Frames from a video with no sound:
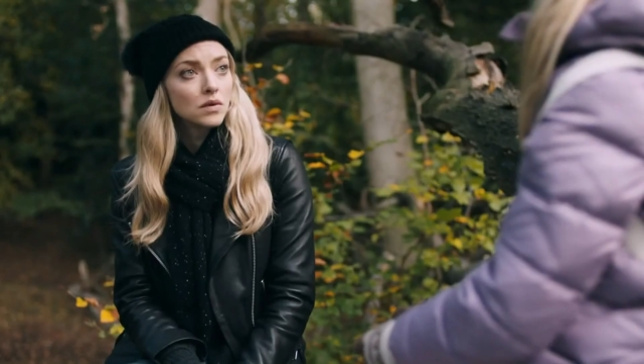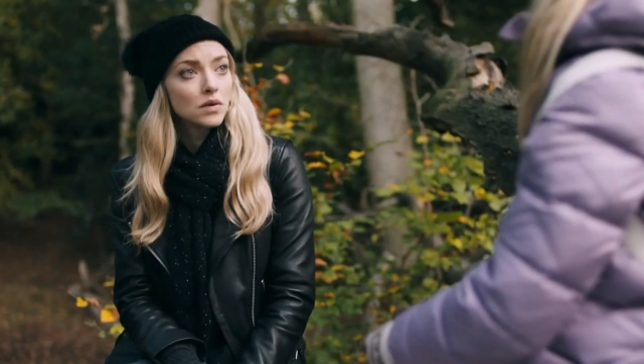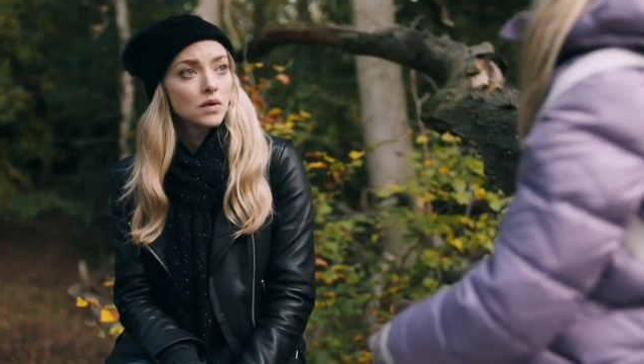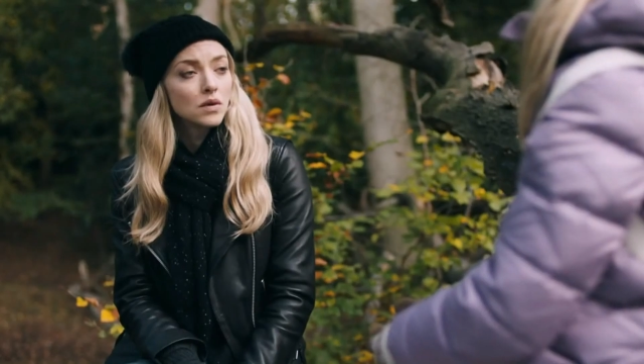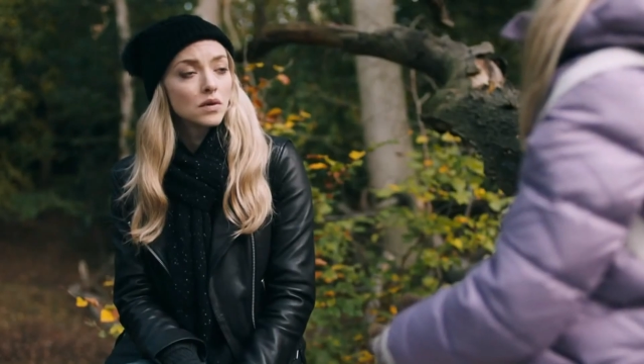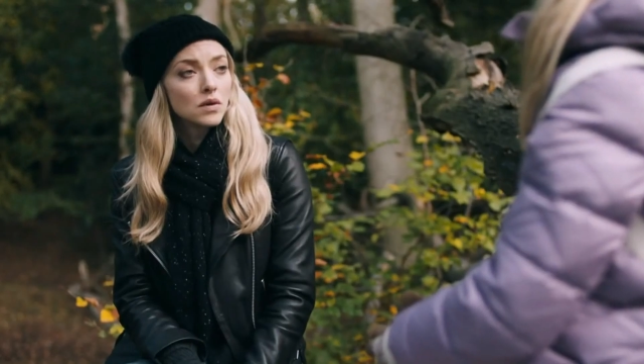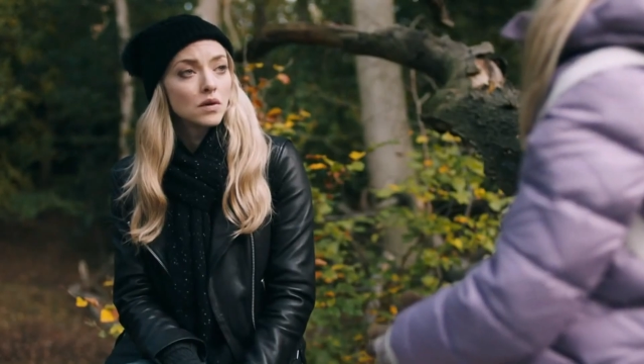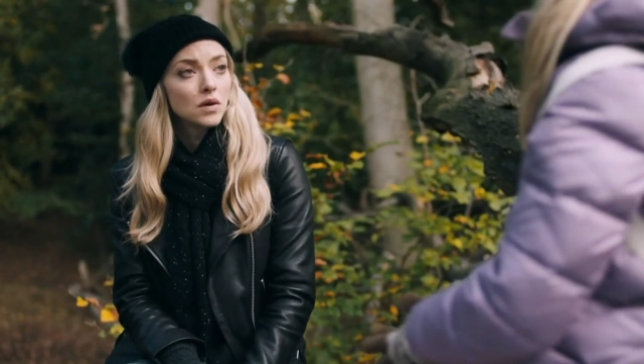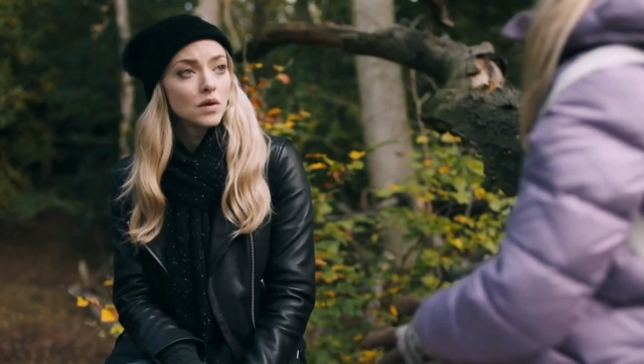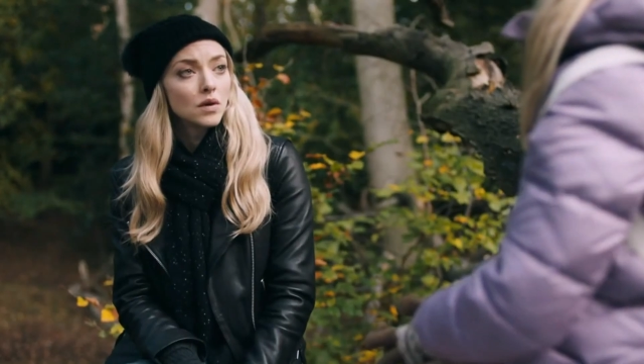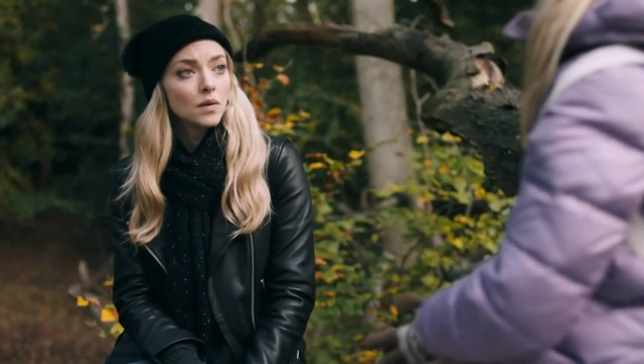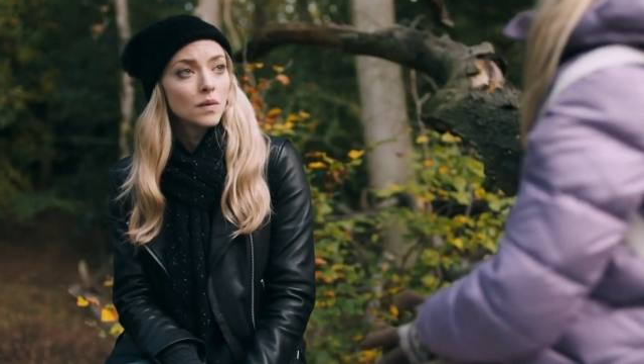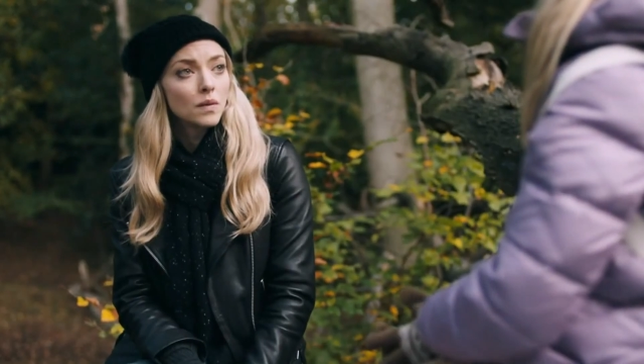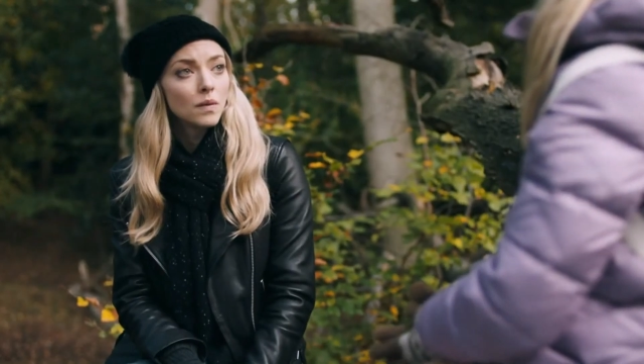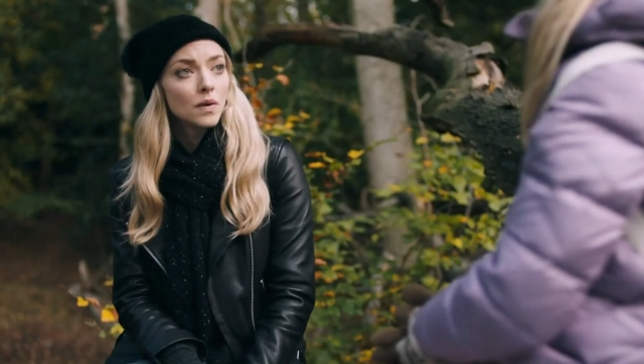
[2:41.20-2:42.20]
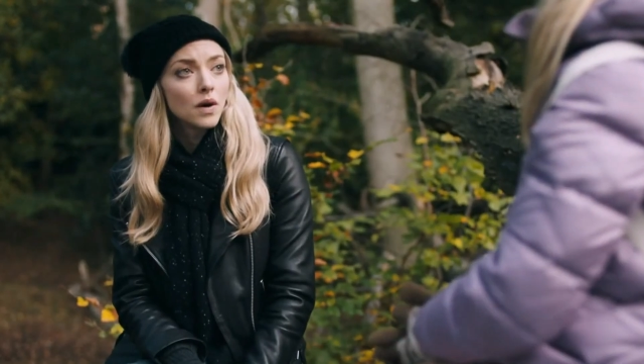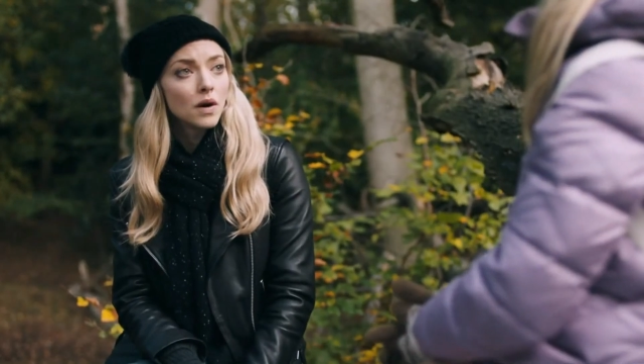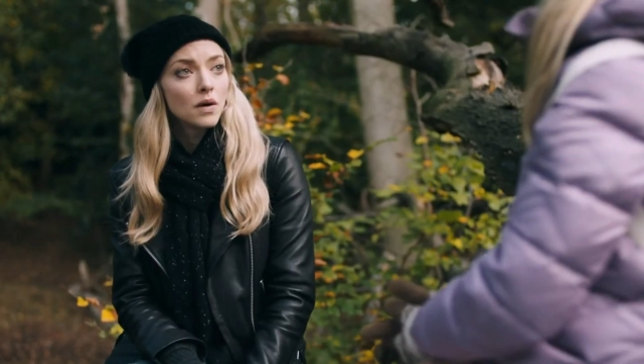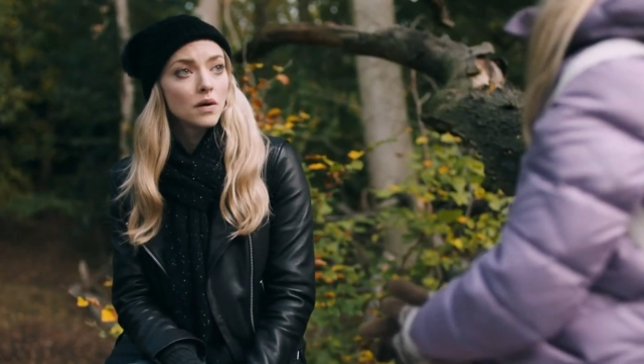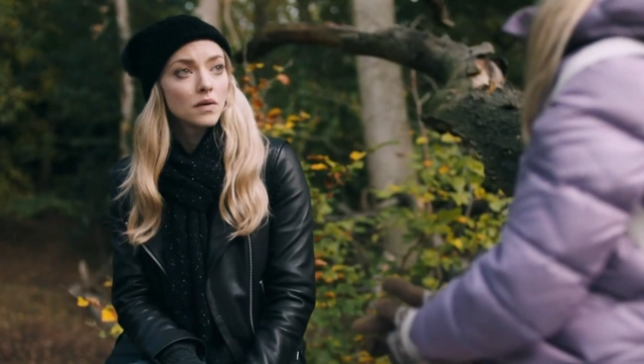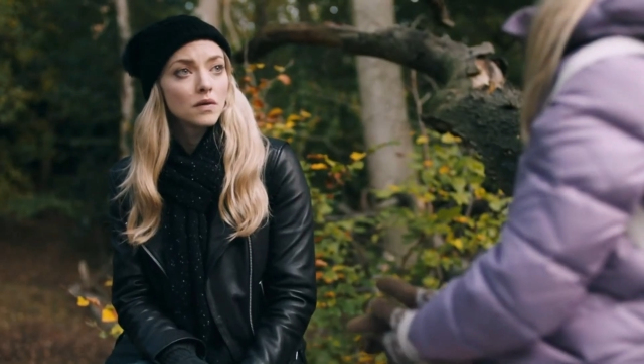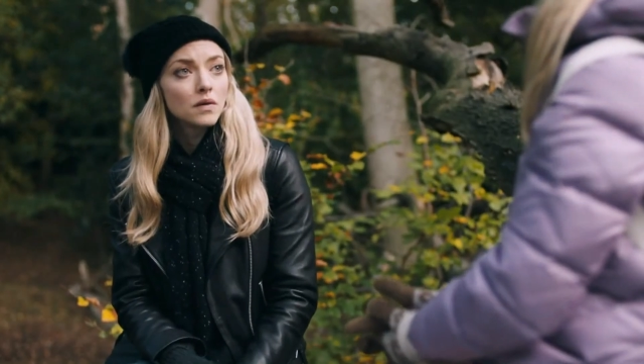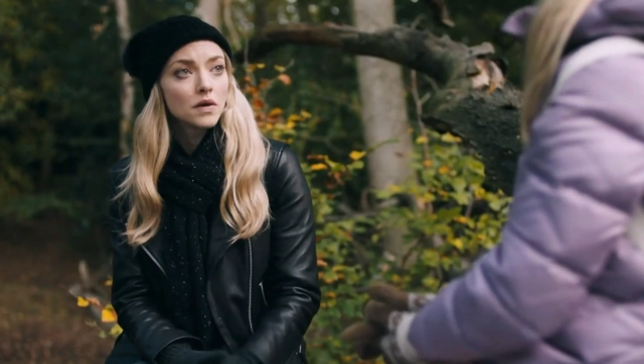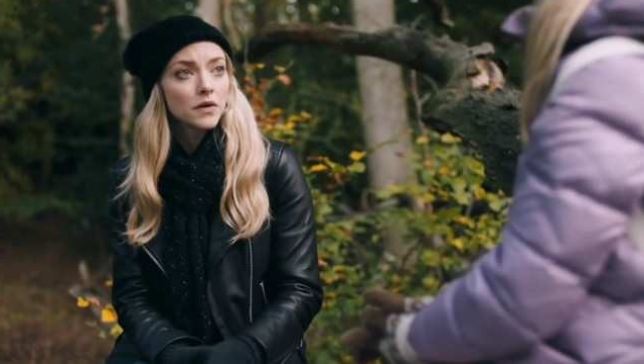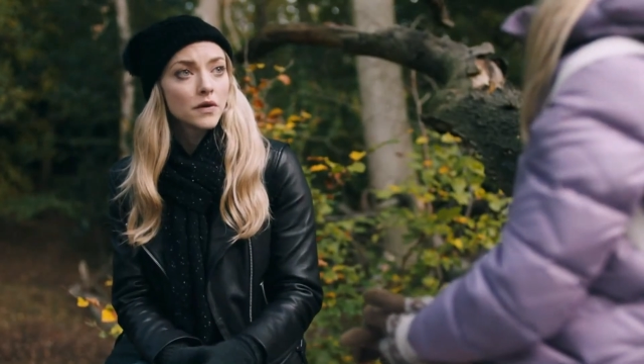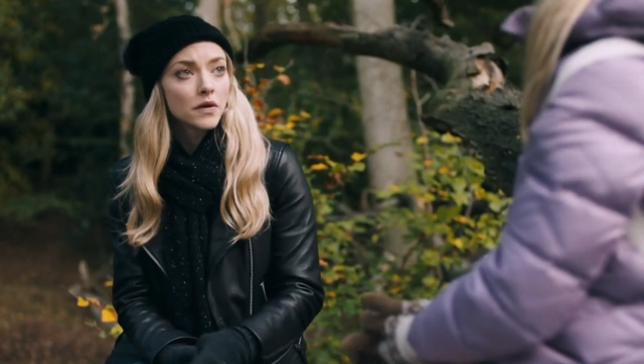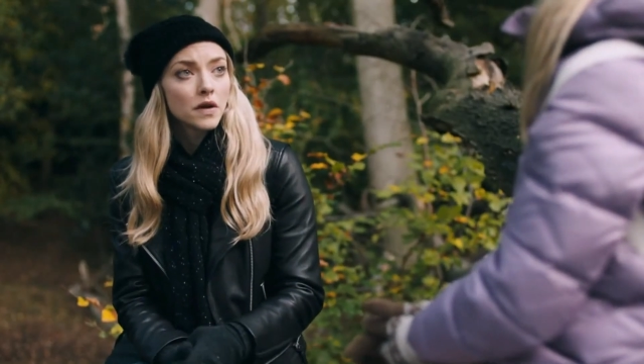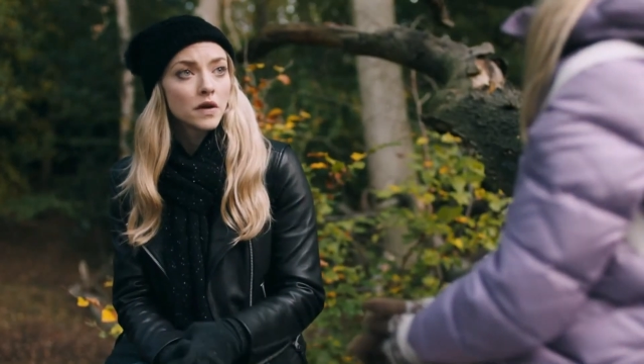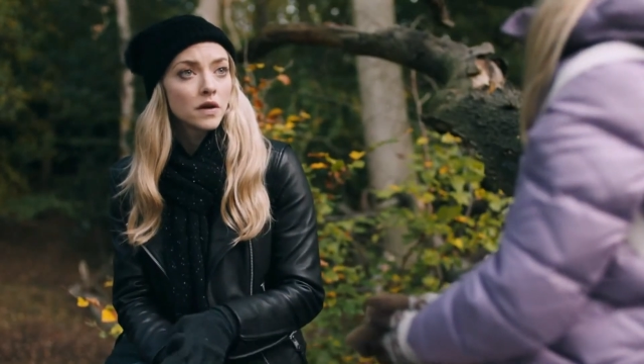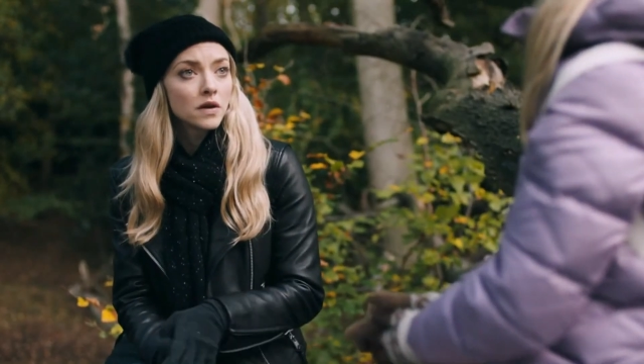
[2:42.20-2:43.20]
death of his first wife who drowned in the
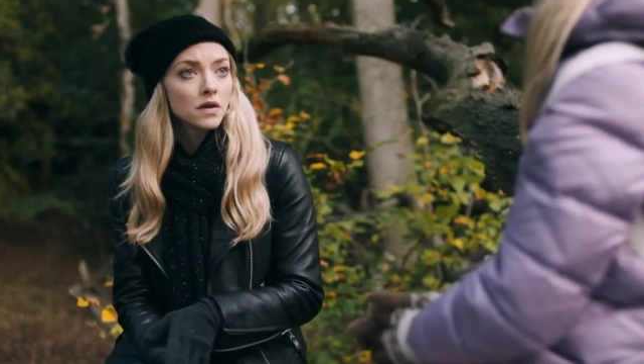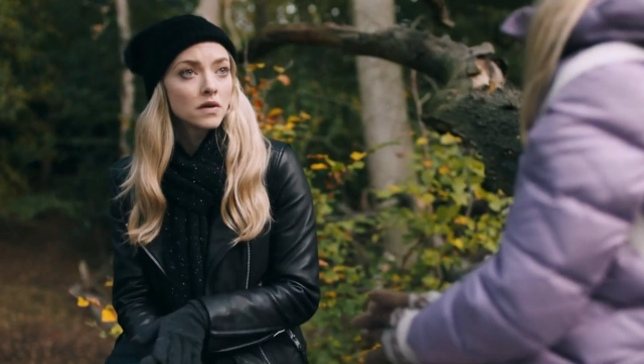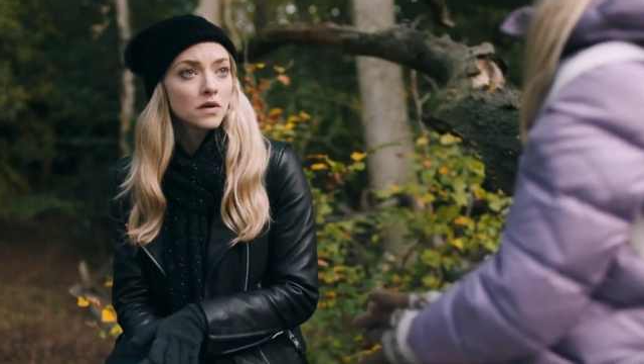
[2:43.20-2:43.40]
tub.